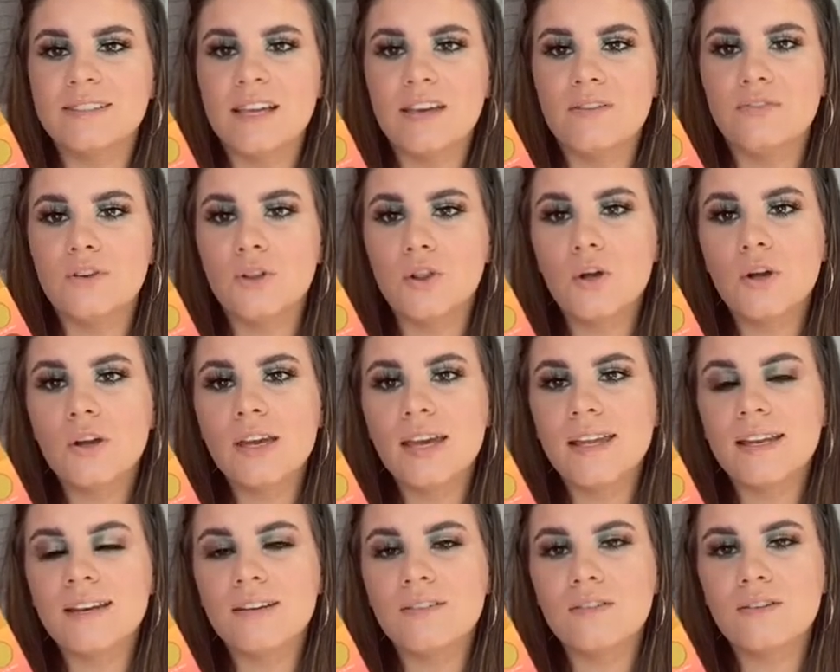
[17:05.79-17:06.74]
if you're
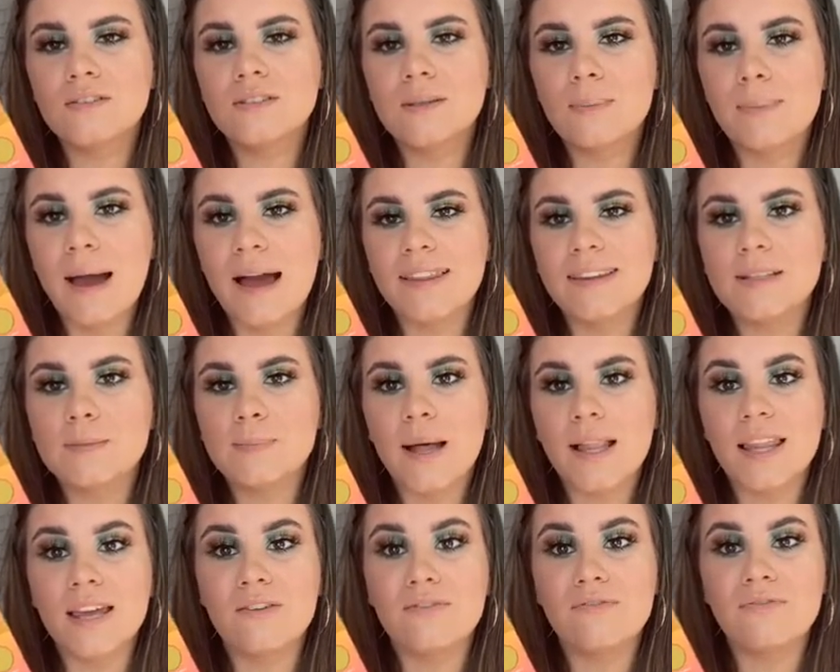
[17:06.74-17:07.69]
looking to buy this
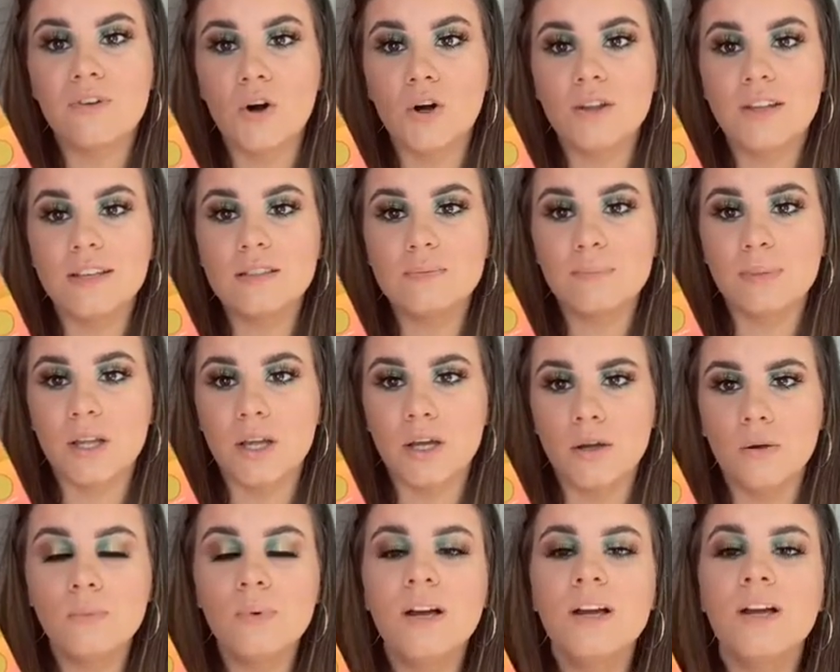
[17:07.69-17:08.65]
palette for this
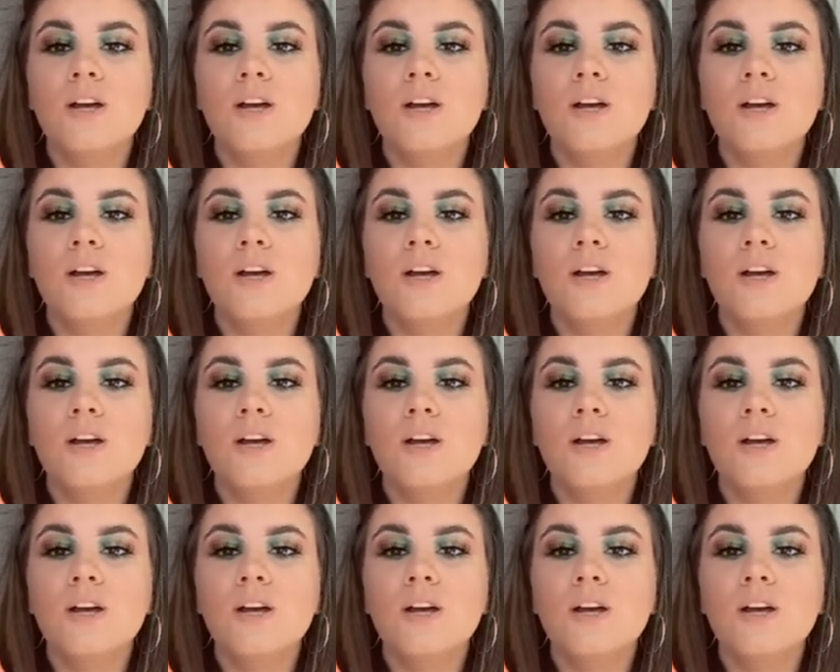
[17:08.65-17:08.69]
blue,